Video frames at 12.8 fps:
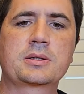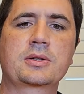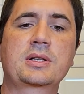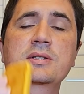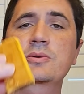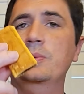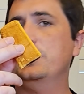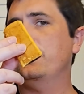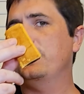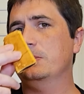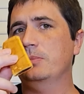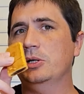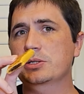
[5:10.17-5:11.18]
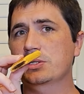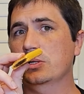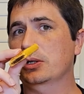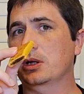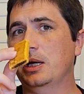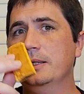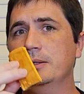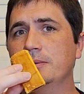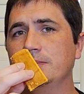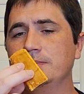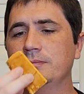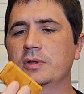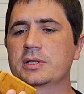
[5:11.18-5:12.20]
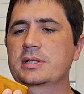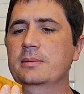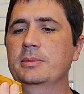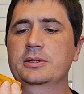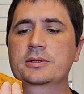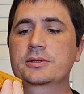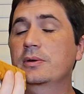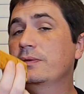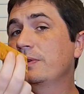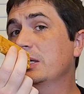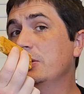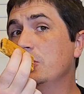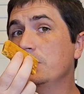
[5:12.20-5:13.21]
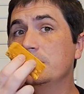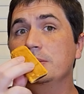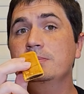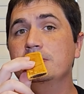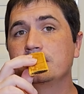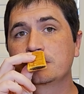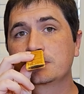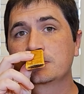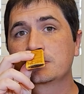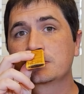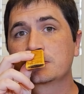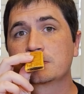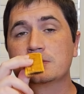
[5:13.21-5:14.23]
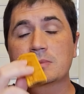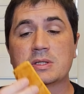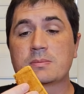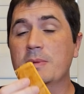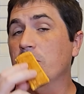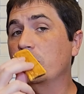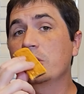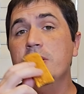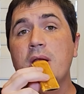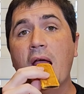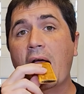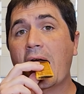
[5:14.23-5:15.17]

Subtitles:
So these are what the fig bars look like. Very similar to a fig Newton. Smell good.